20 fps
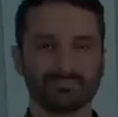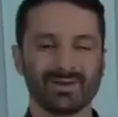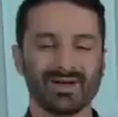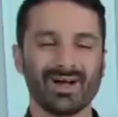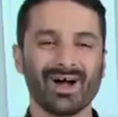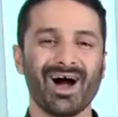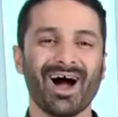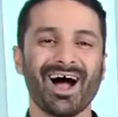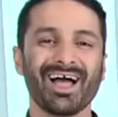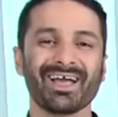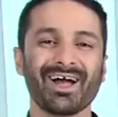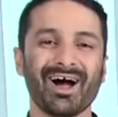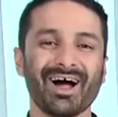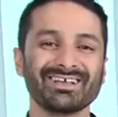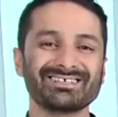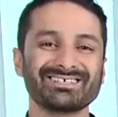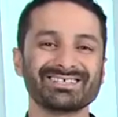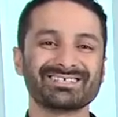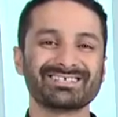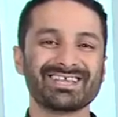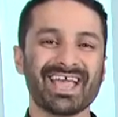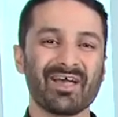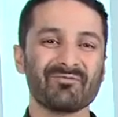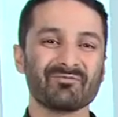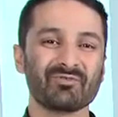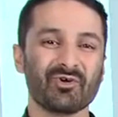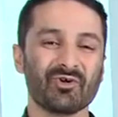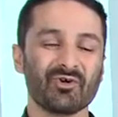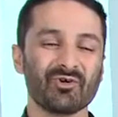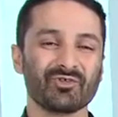Hi guys, it's Sam
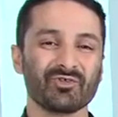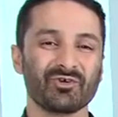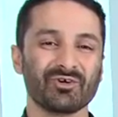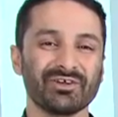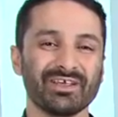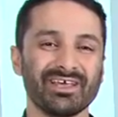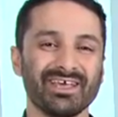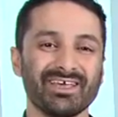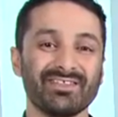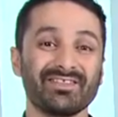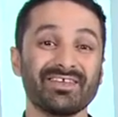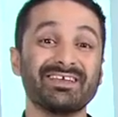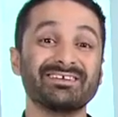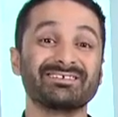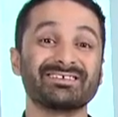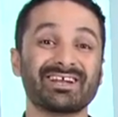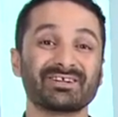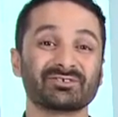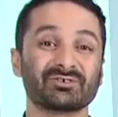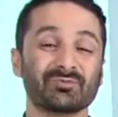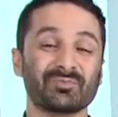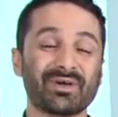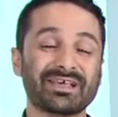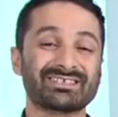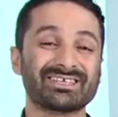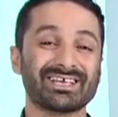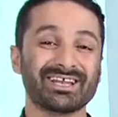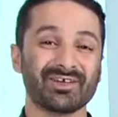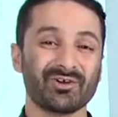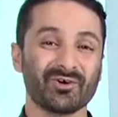Cawthorn here, the international
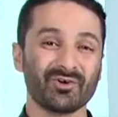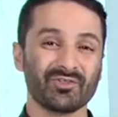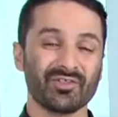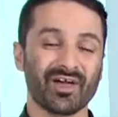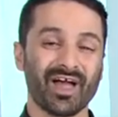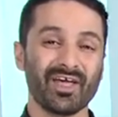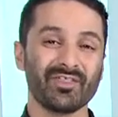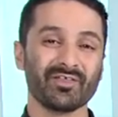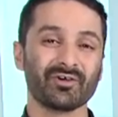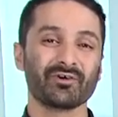best-selling author and the